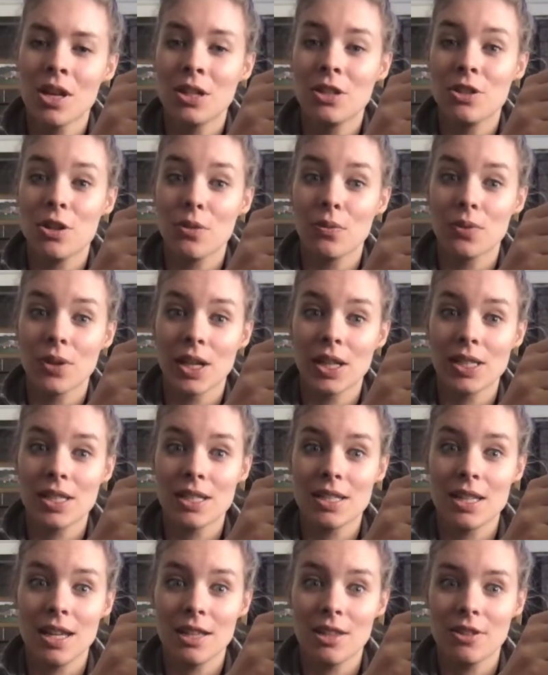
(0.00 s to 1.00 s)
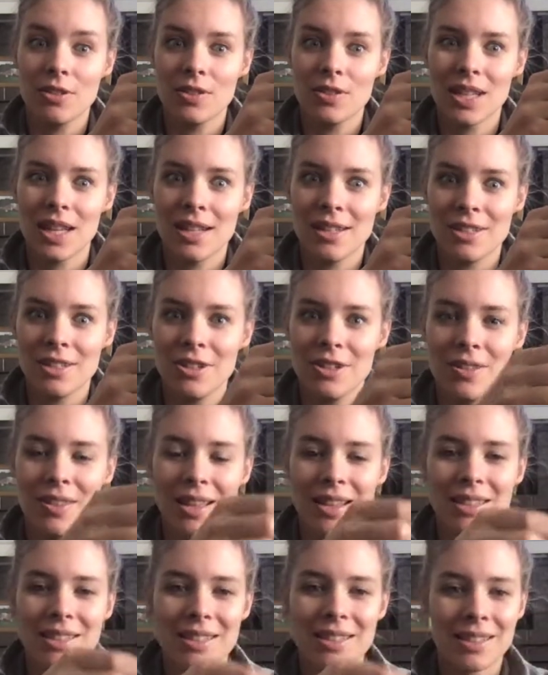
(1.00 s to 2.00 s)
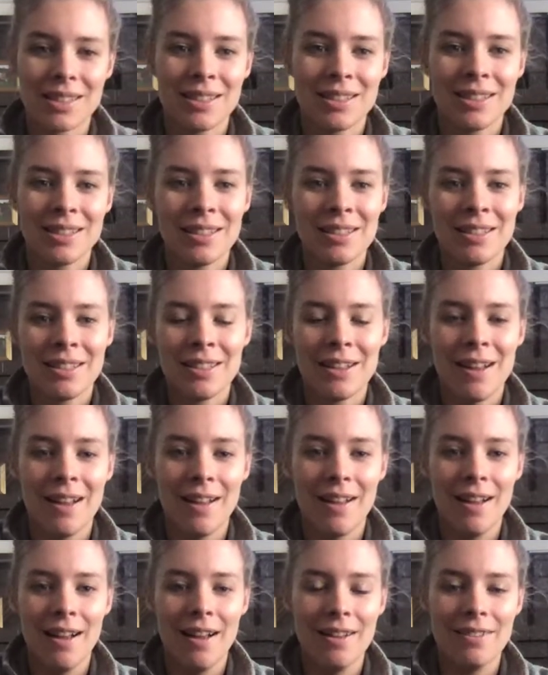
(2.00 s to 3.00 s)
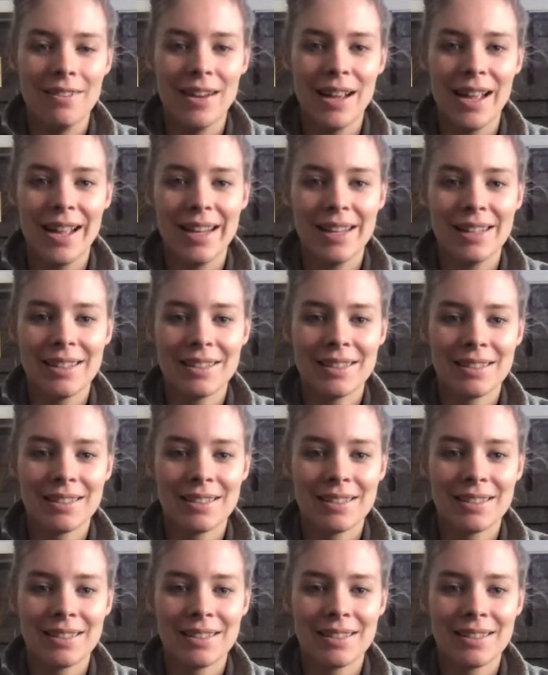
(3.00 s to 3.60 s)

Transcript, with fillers: don't forget to take those as you do this. All right.